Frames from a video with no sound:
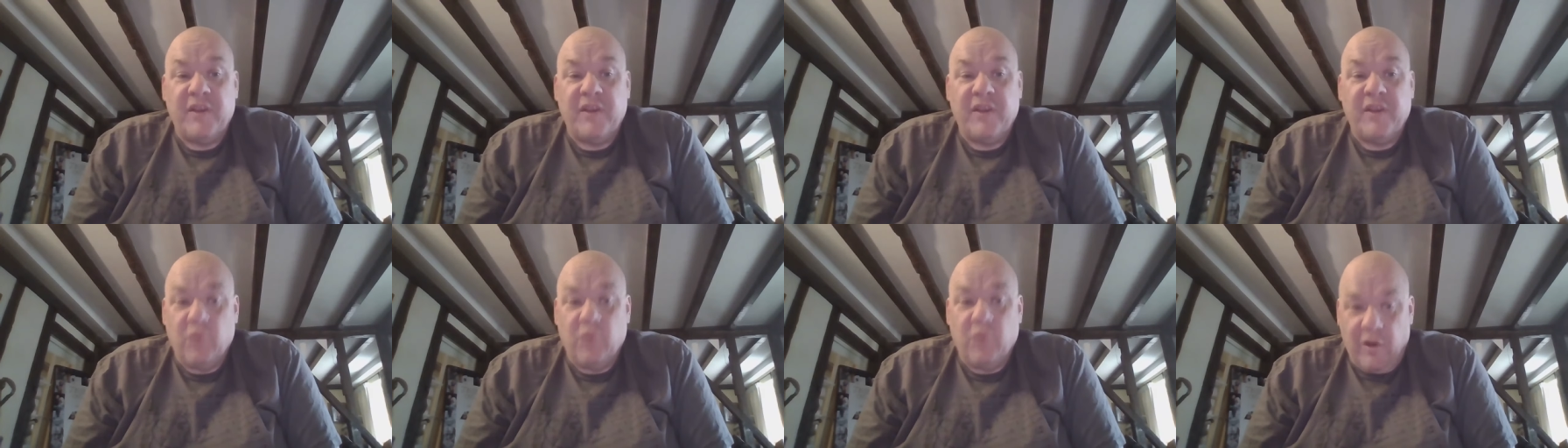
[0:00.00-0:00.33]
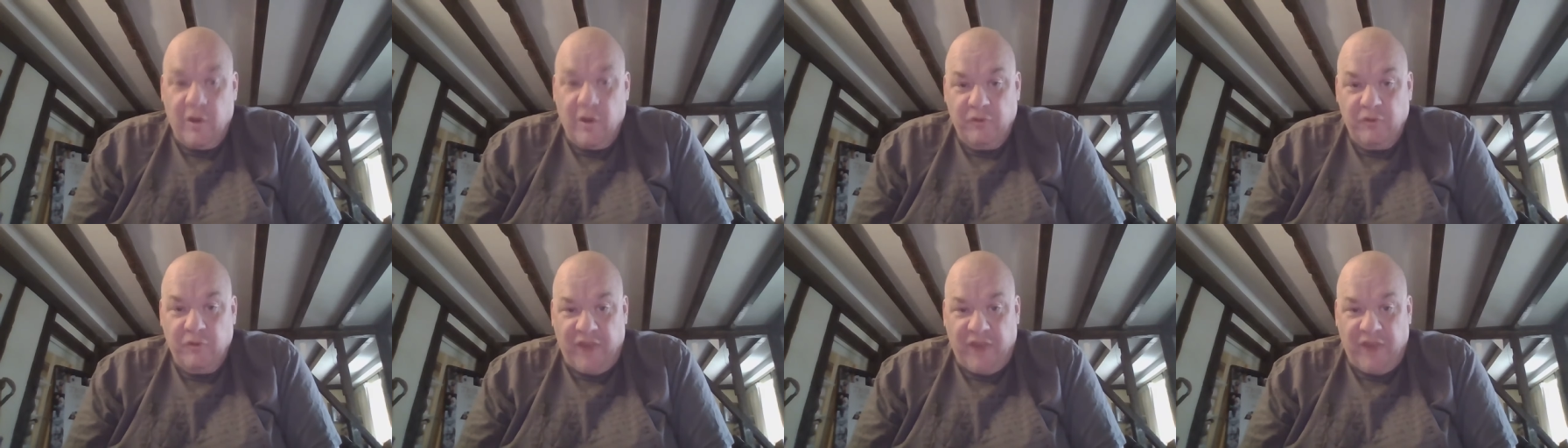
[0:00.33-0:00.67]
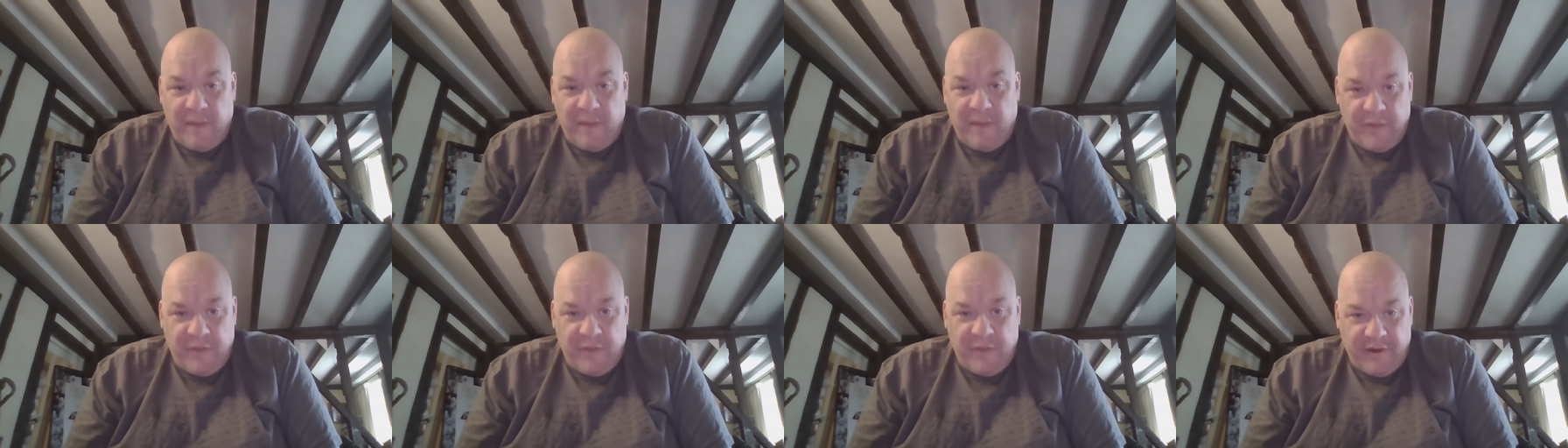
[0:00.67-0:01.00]
world
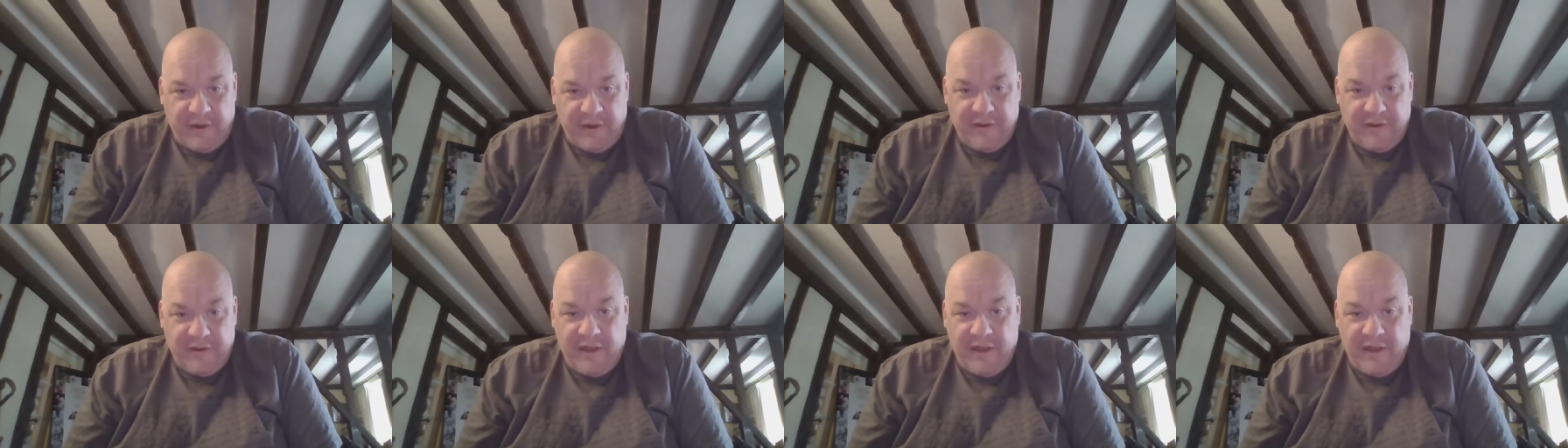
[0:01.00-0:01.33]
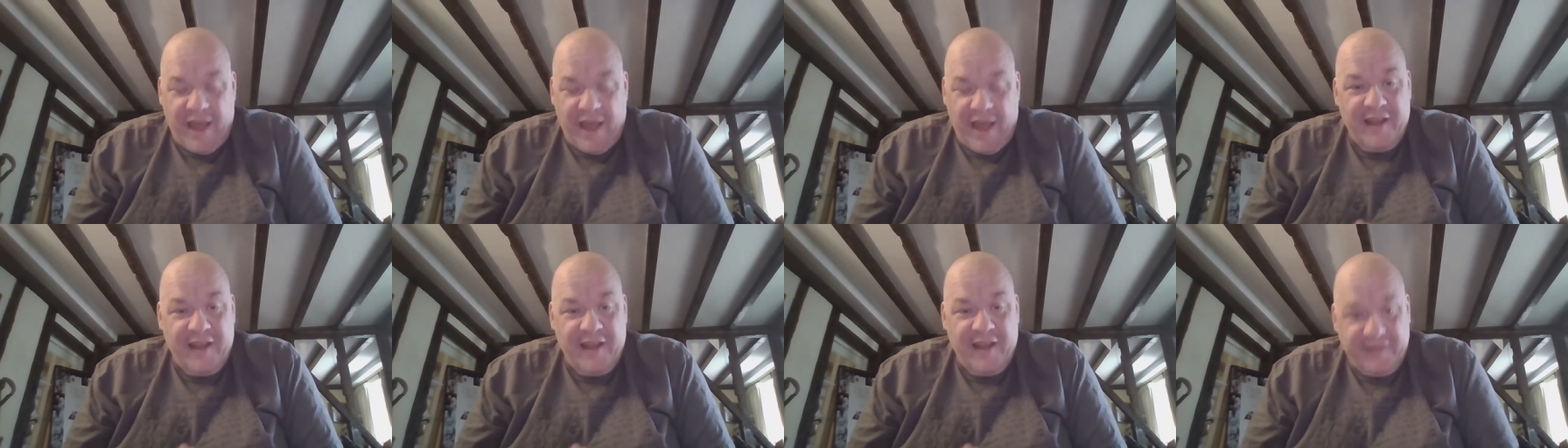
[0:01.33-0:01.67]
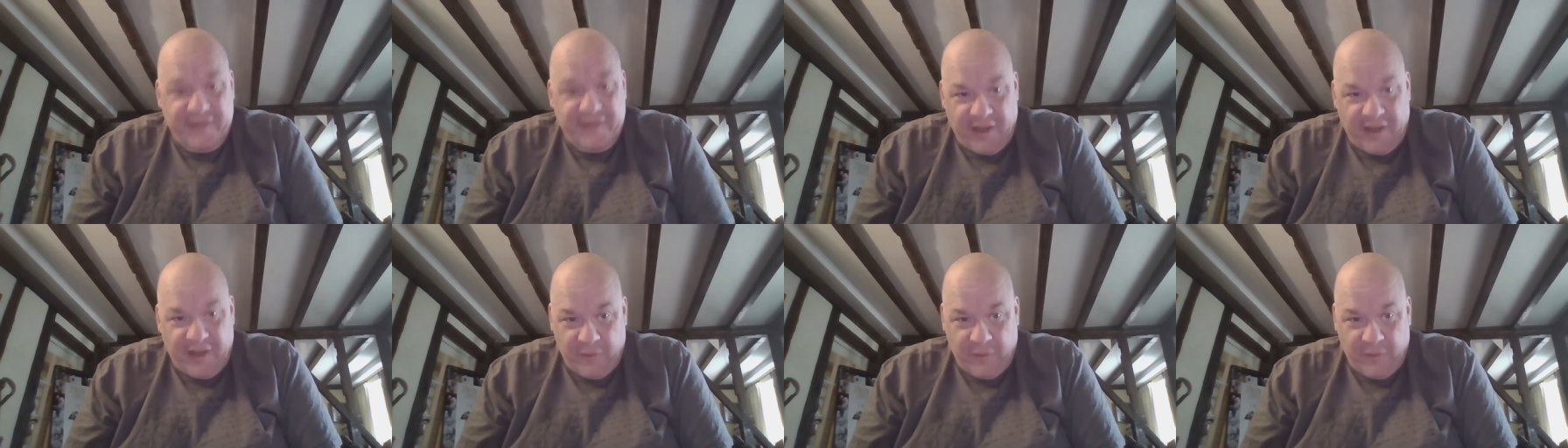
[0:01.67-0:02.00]
champion, uh, Alex
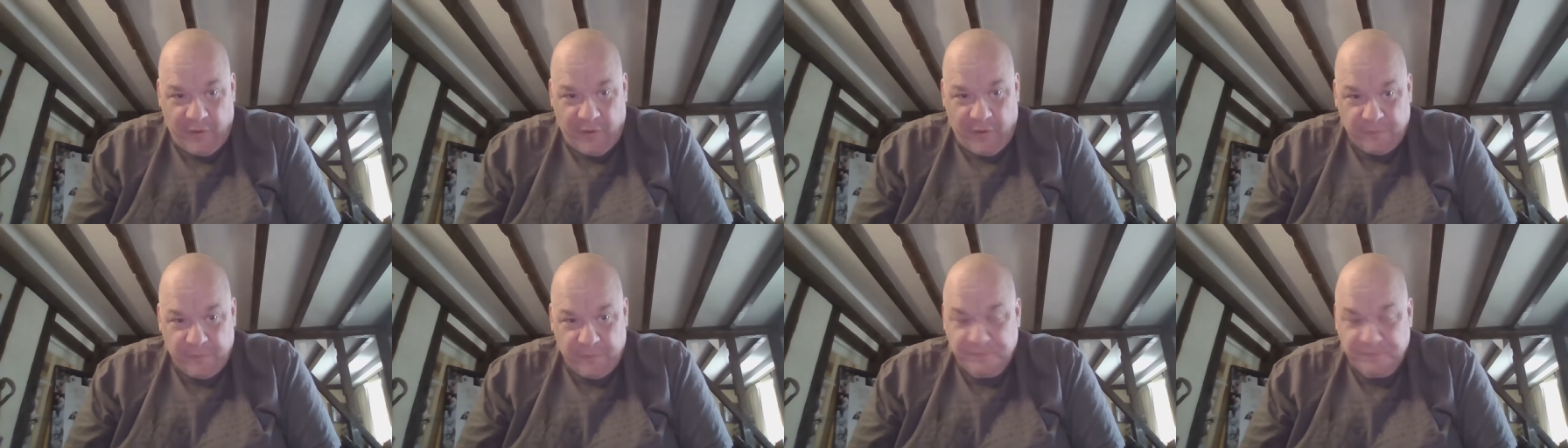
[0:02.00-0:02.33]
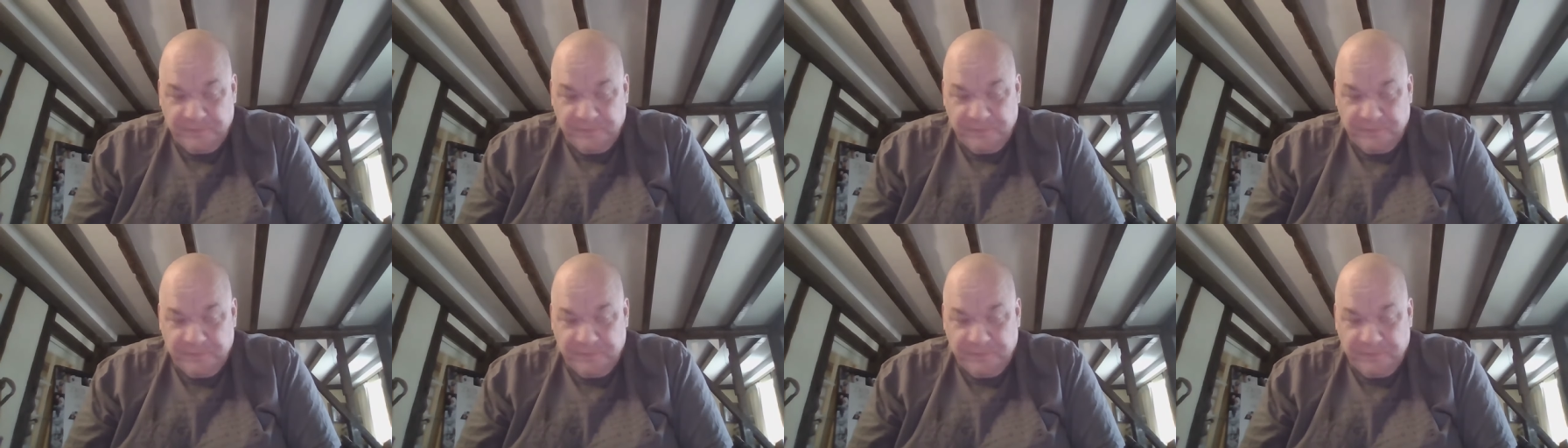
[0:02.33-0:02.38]
Honeywell,